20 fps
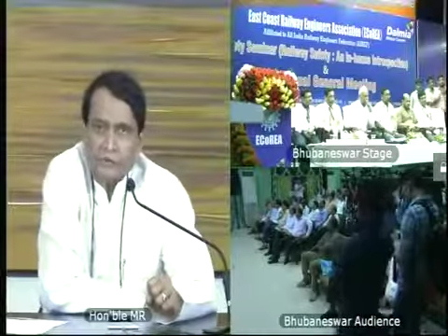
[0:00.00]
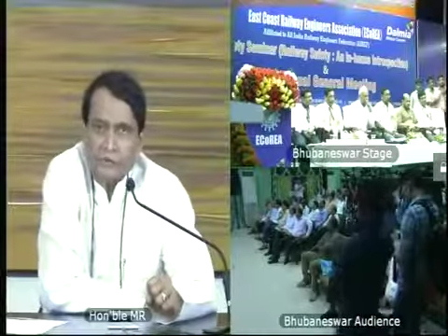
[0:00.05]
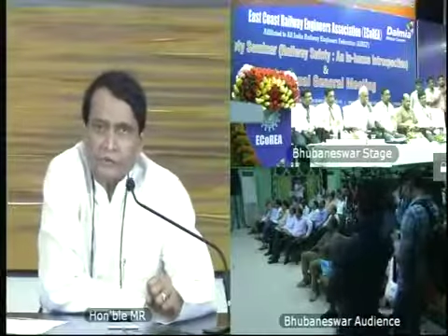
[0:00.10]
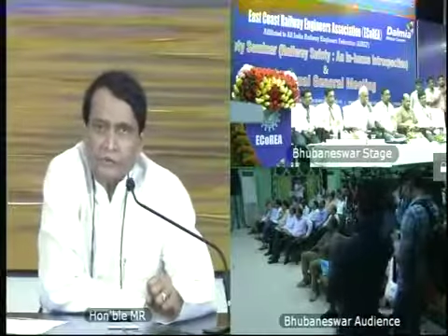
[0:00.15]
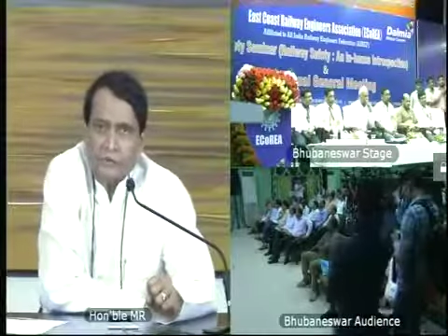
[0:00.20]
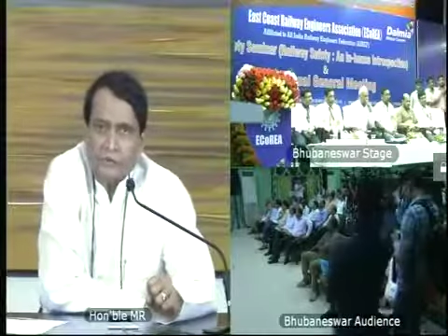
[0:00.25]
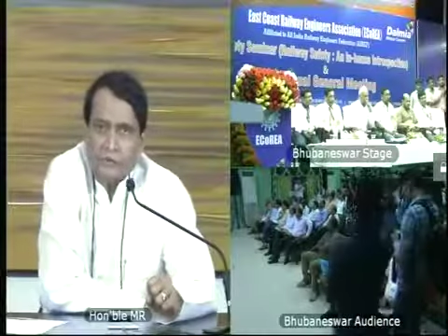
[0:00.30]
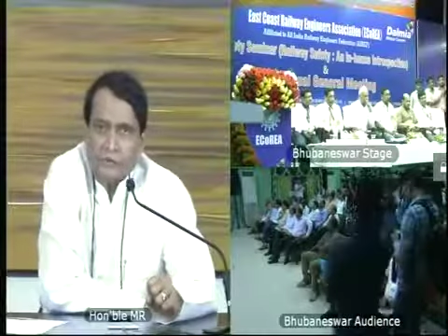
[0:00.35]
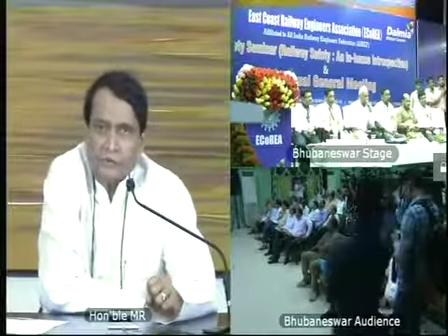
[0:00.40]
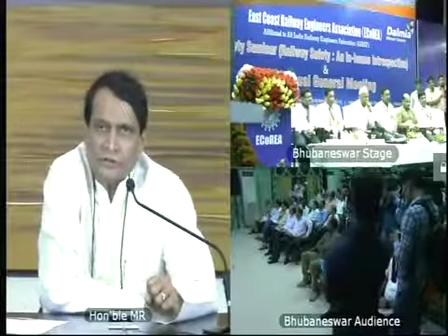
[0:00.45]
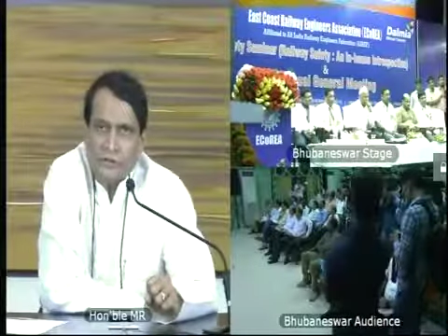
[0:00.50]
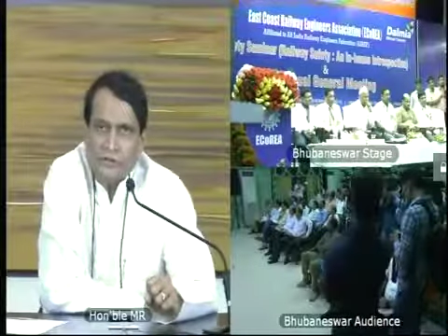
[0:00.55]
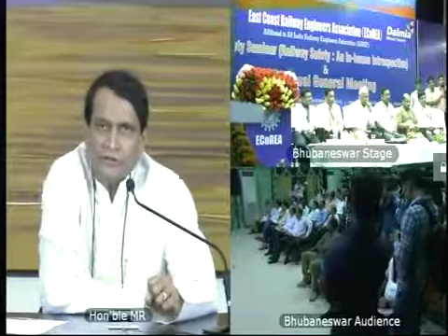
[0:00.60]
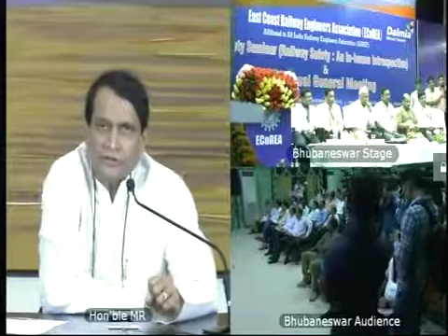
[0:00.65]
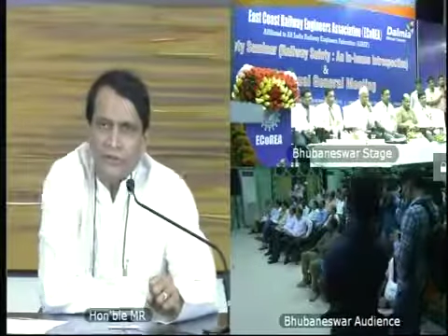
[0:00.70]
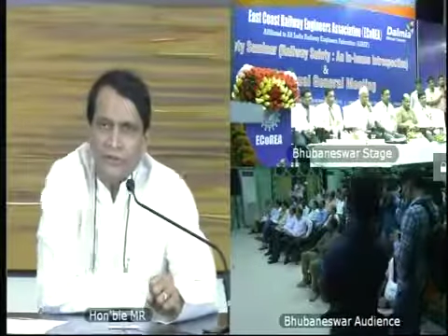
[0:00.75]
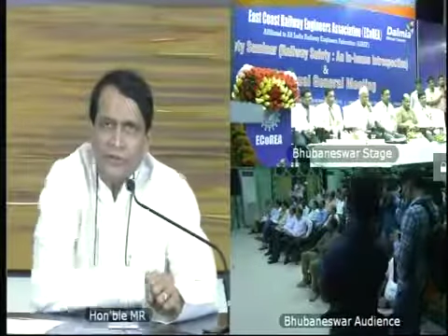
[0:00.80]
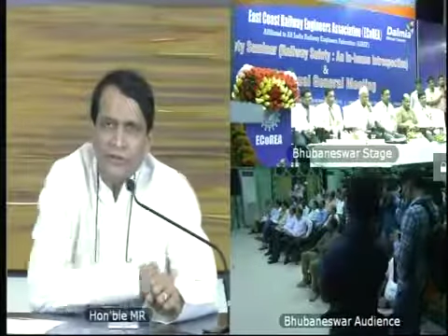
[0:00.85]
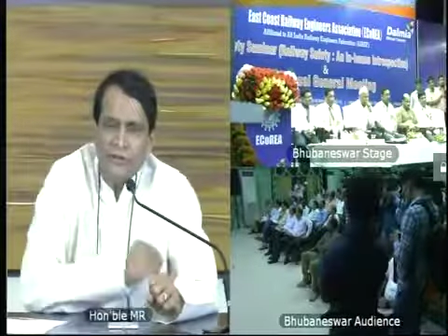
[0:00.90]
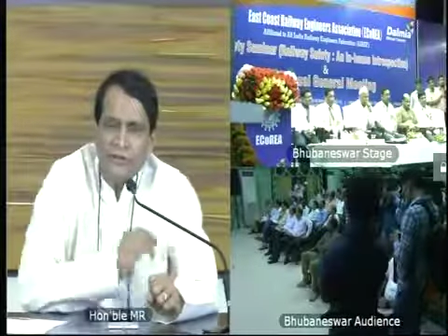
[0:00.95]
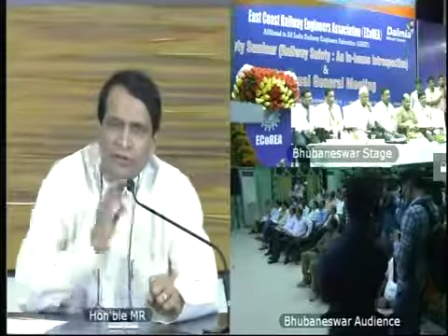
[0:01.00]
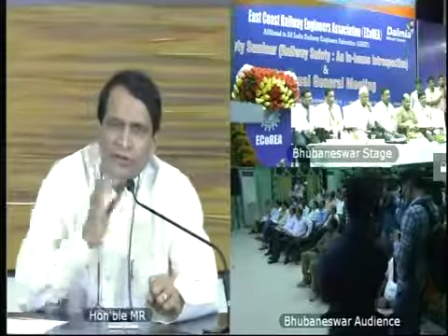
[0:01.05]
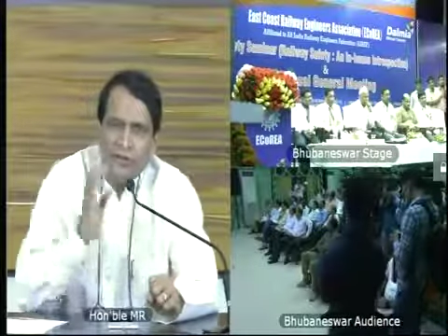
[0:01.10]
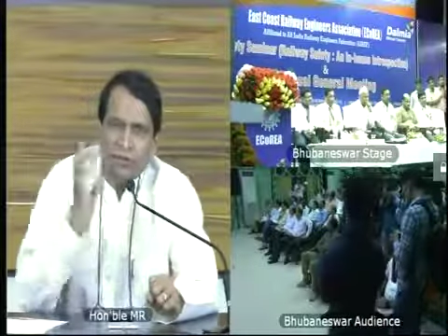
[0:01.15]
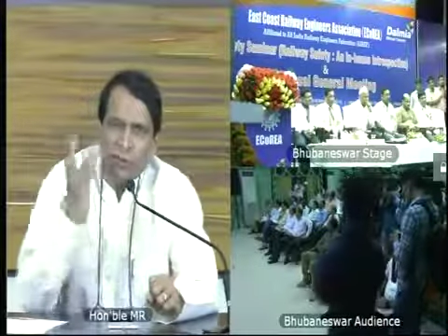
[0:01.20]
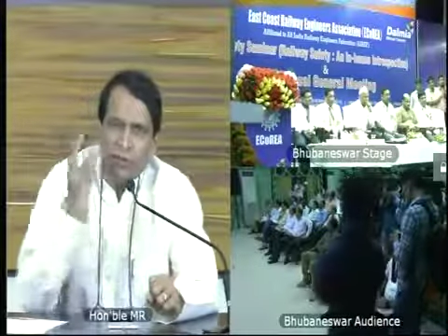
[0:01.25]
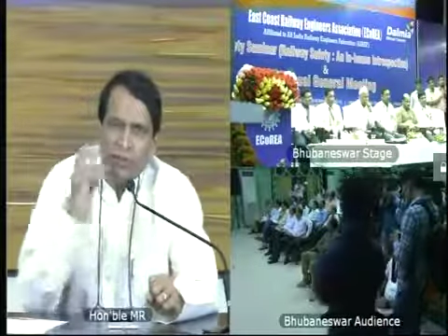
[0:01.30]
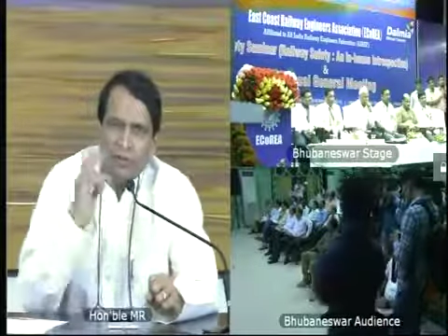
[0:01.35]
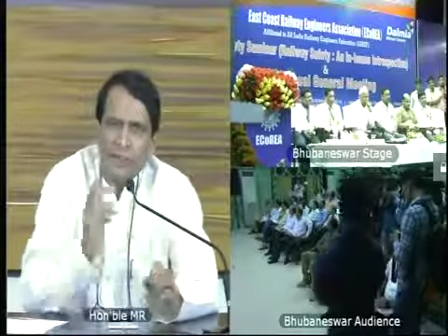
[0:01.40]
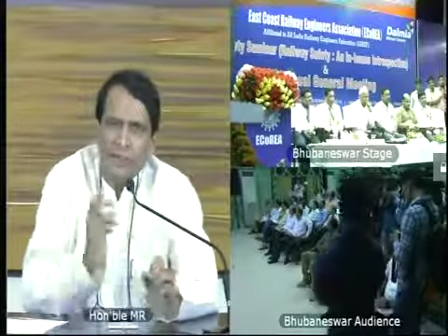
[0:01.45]
We think, so
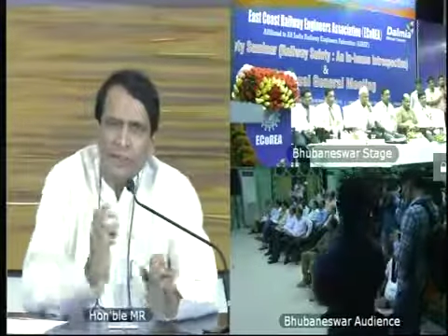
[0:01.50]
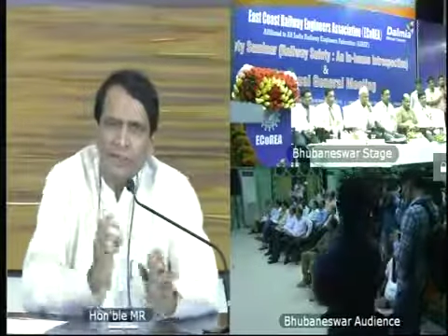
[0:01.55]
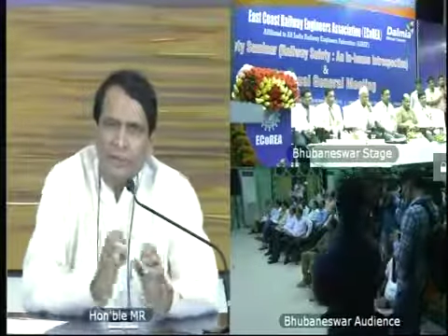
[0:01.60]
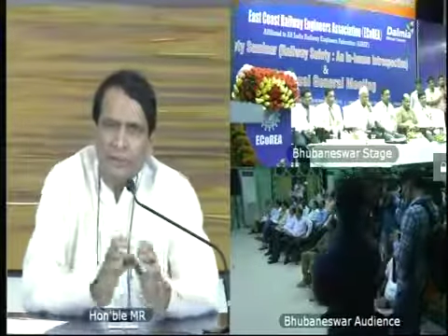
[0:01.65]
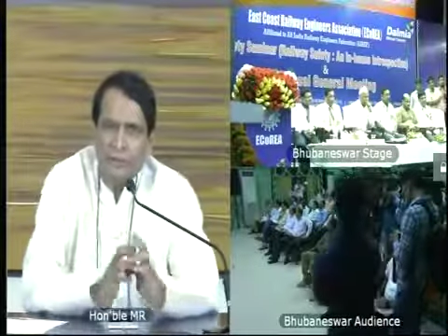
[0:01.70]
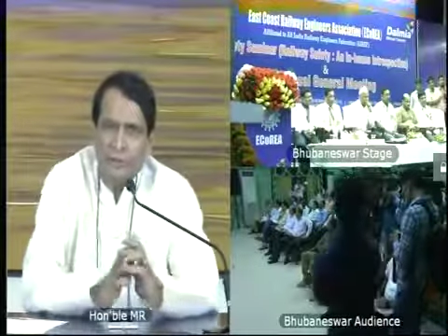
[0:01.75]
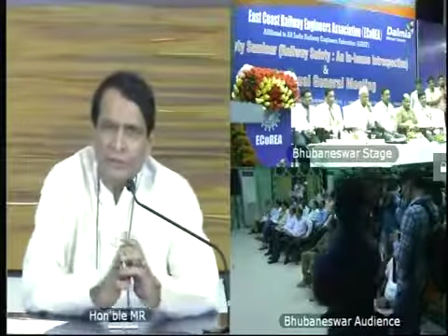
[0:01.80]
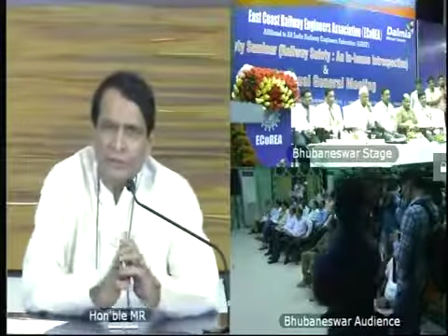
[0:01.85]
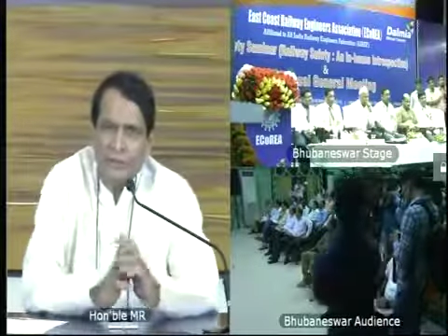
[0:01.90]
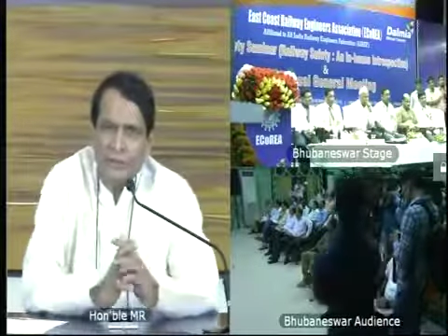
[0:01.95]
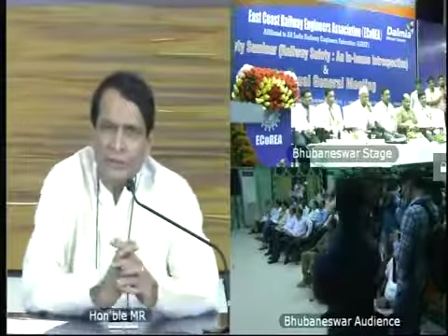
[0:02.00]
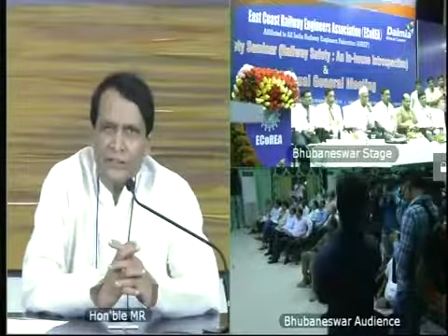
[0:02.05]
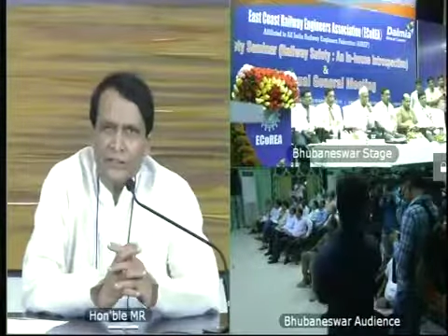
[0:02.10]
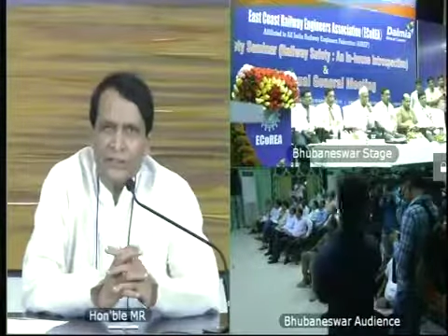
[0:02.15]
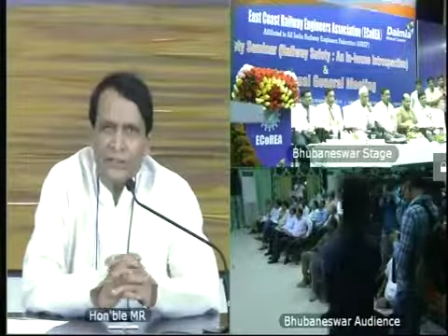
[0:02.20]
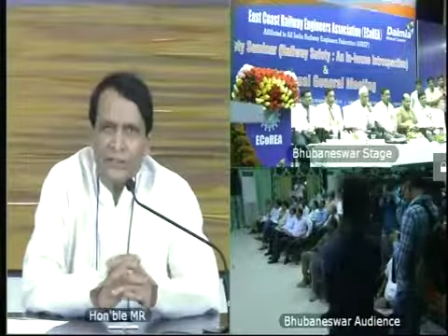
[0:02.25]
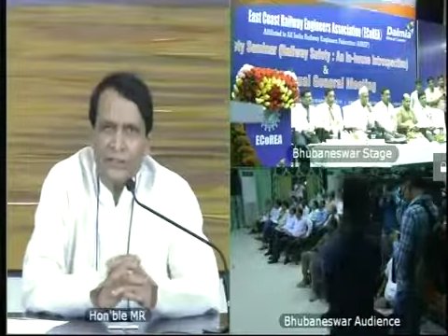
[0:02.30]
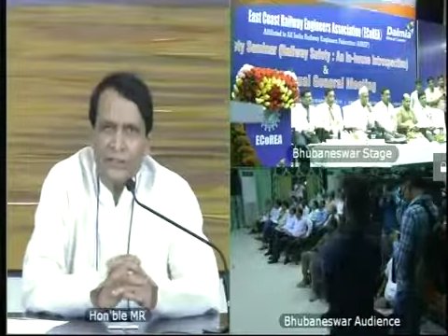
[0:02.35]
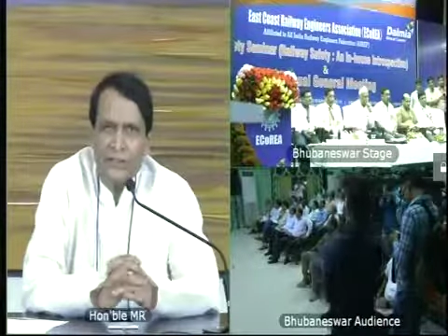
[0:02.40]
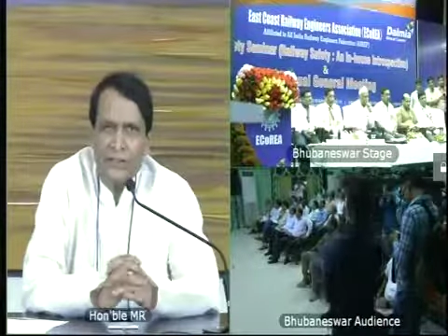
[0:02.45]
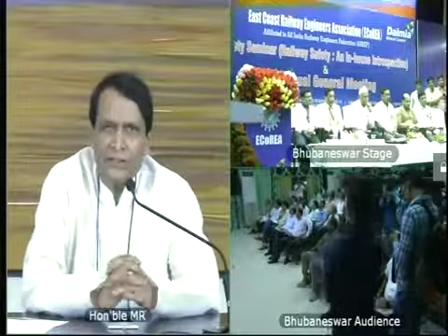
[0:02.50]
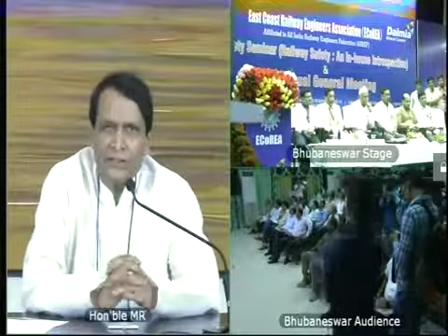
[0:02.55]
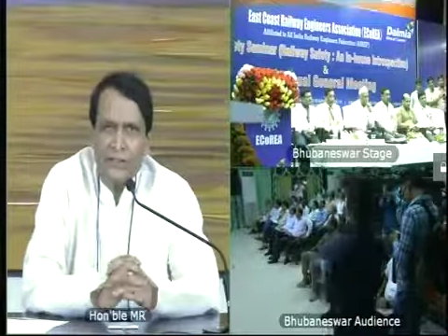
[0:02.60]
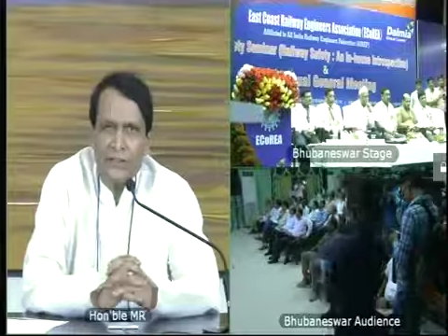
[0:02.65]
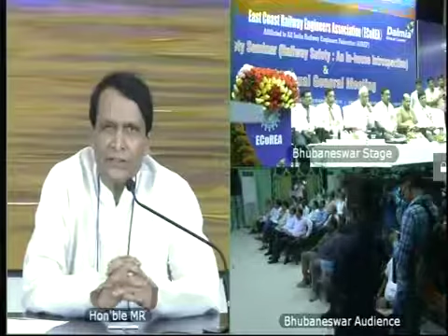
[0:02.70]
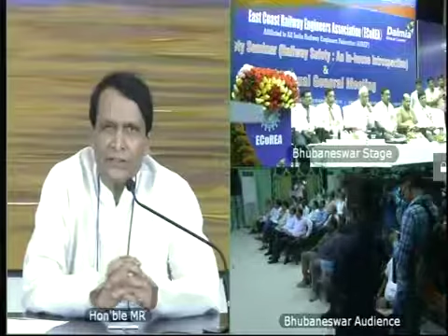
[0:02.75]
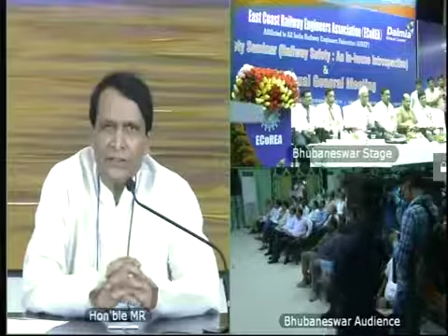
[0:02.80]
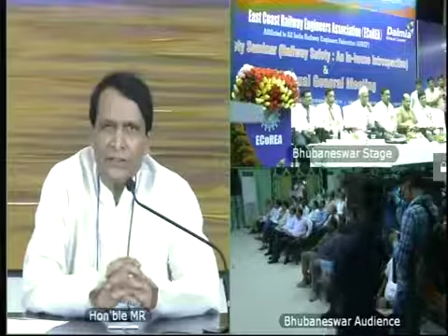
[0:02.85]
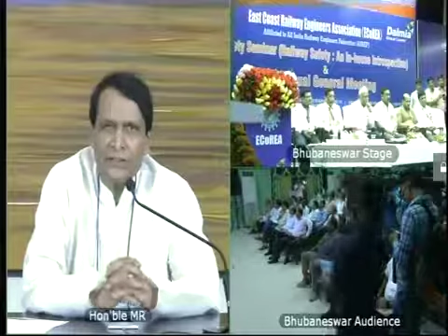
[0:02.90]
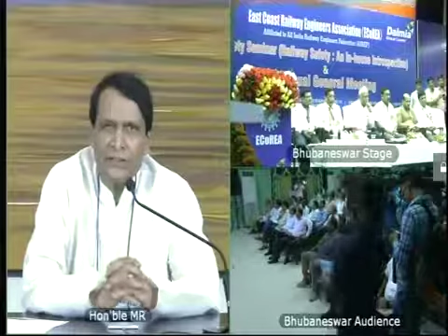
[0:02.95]
many months have passed, so many
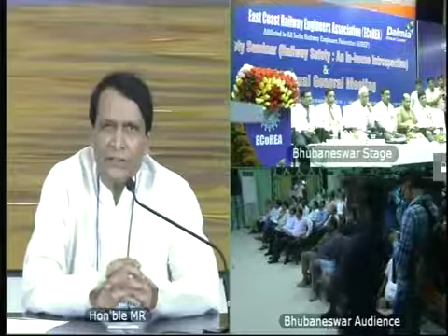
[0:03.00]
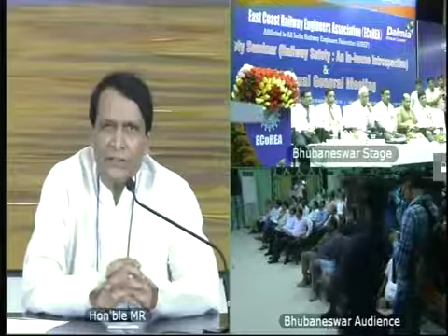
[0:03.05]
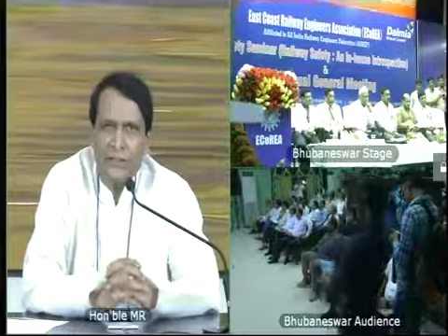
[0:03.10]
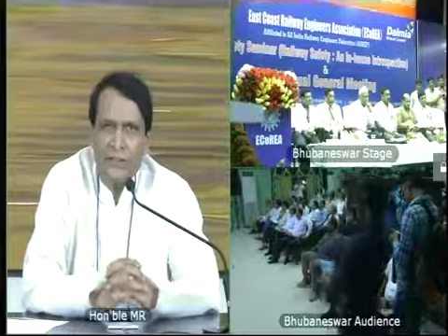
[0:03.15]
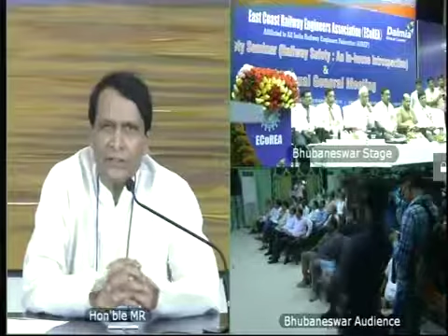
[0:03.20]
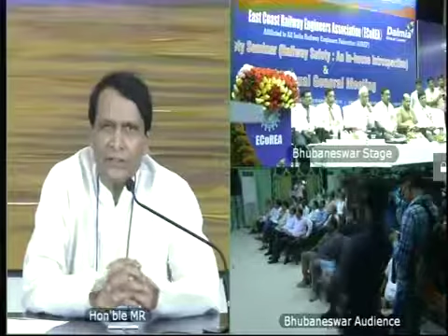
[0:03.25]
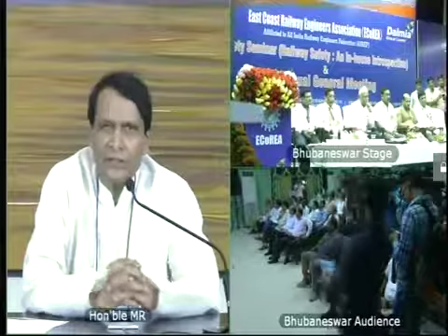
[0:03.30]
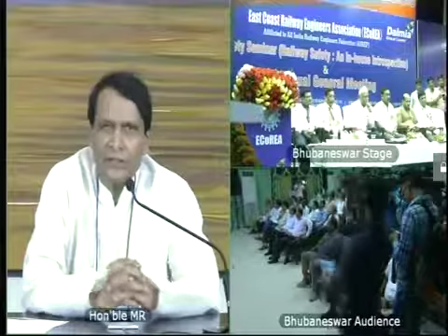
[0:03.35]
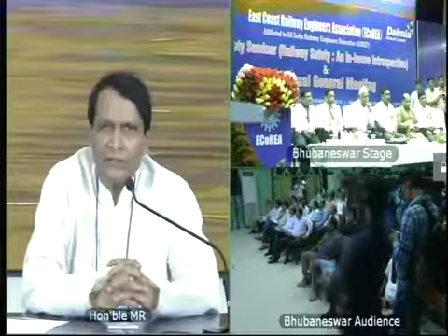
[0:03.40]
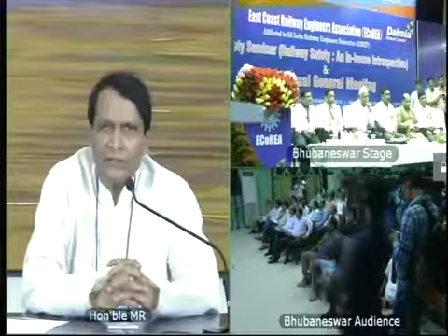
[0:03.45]
days have passed,